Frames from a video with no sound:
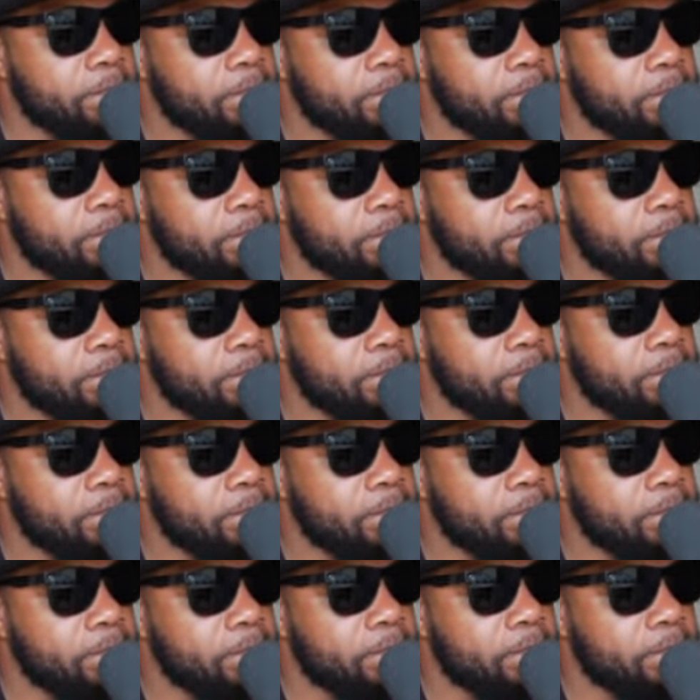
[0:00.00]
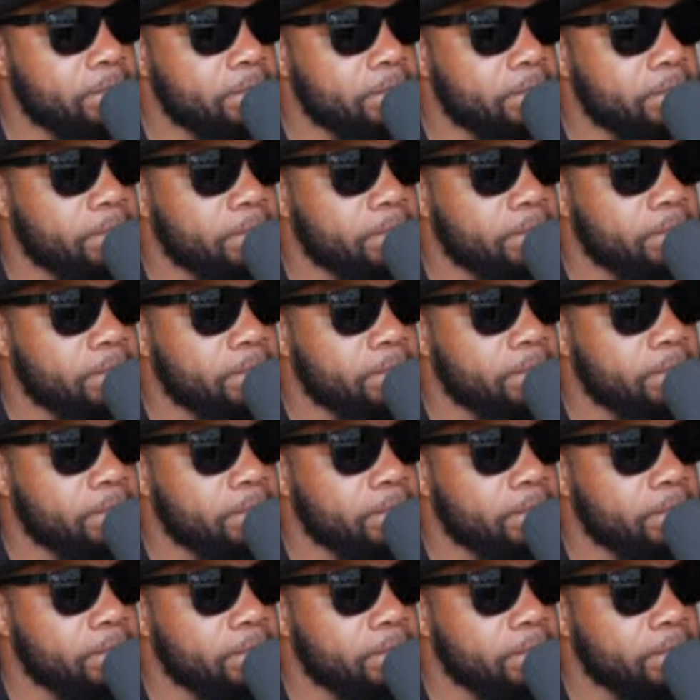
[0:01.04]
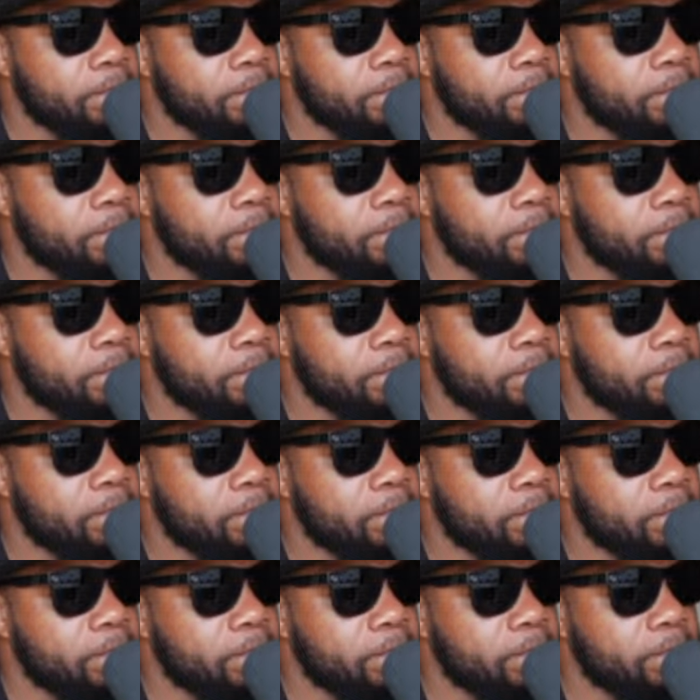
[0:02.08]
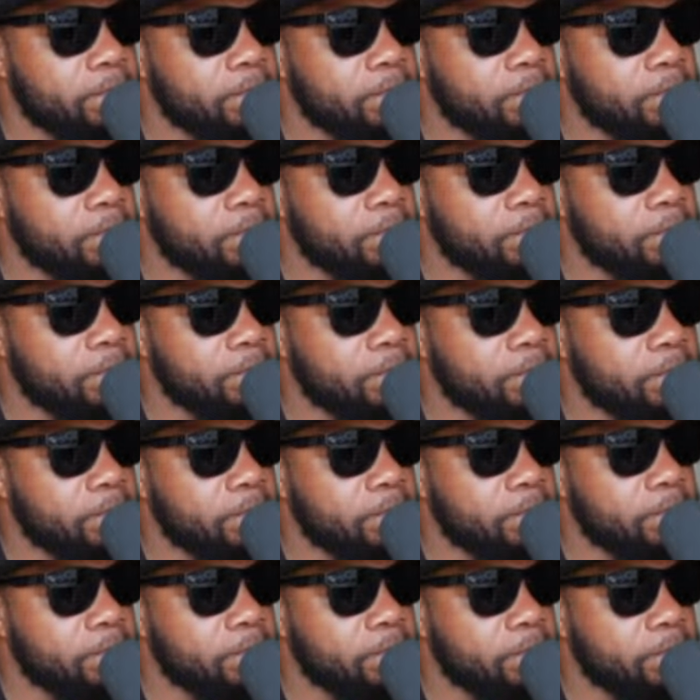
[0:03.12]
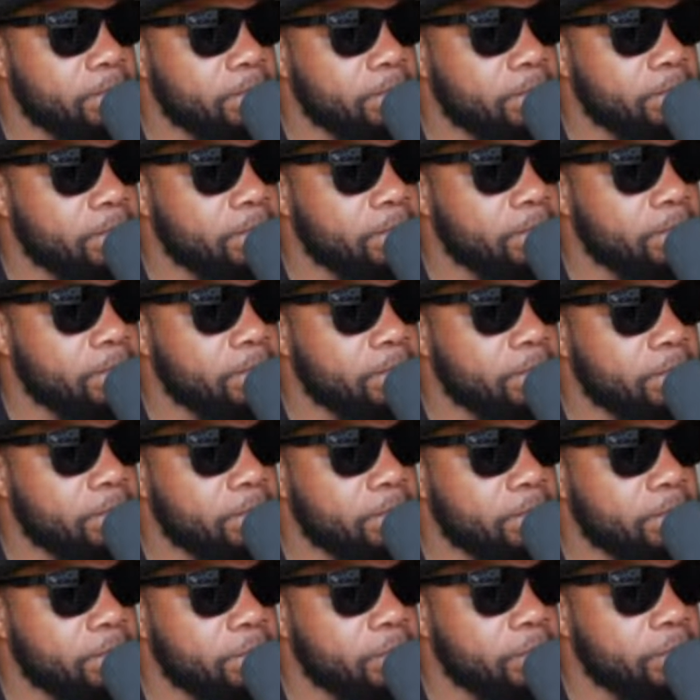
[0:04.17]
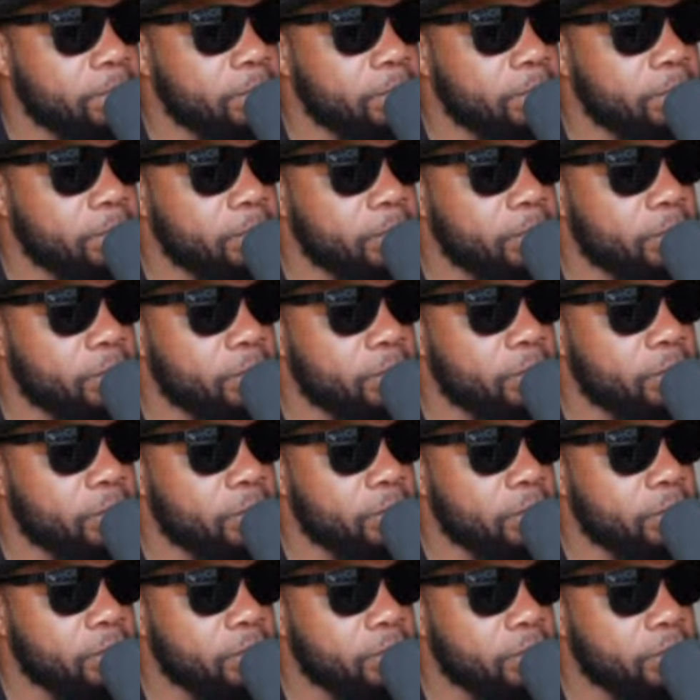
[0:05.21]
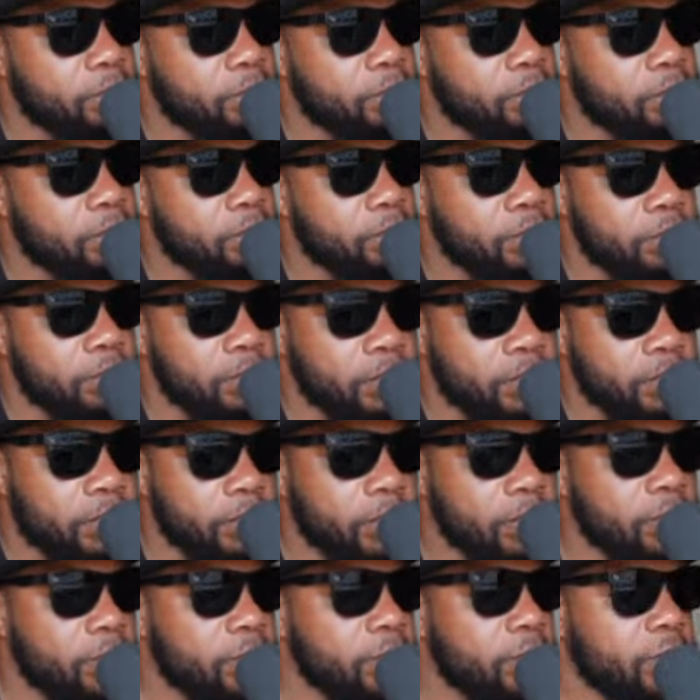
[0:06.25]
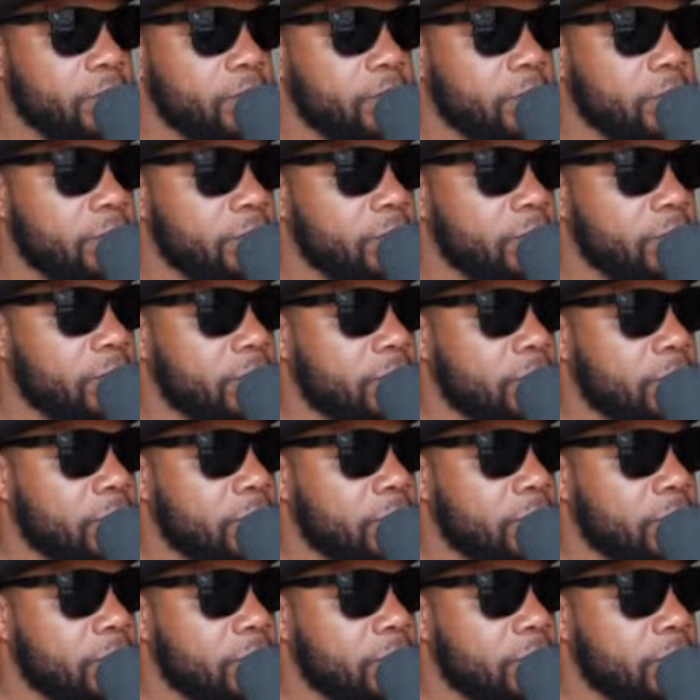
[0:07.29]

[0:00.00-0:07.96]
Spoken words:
No words are spoken by the person on screen.